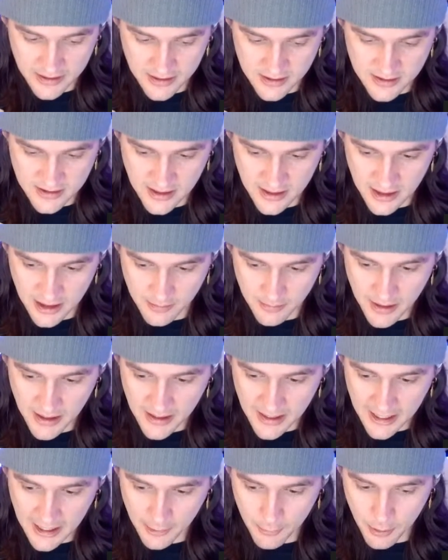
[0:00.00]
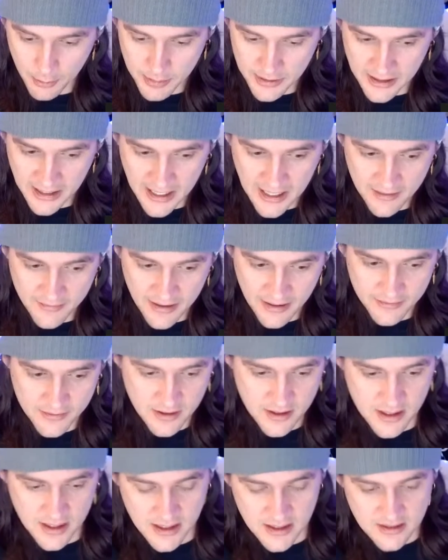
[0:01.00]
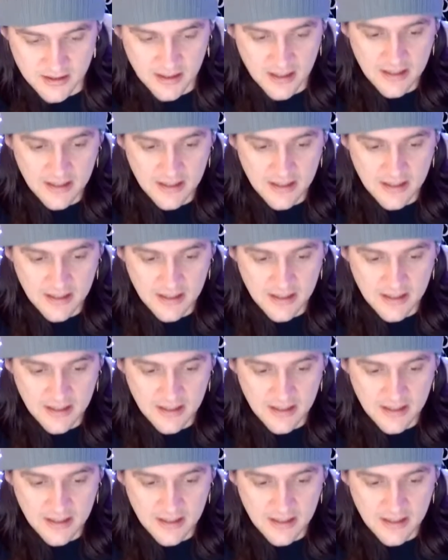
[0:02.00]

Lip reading: is set up. I will be live after this.